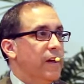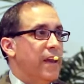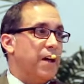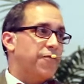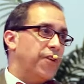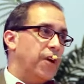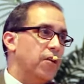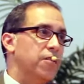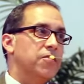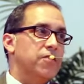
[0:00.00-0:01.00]
Not
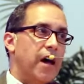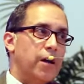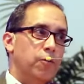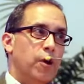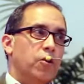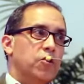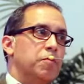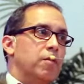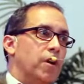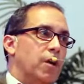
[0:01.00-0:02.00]
fair, this side who
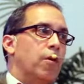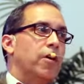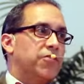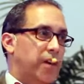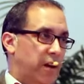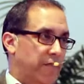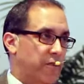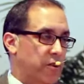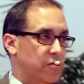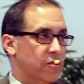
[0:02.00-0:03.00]
knows me really well said it
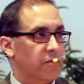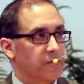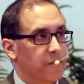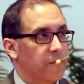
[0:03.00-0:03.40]
first.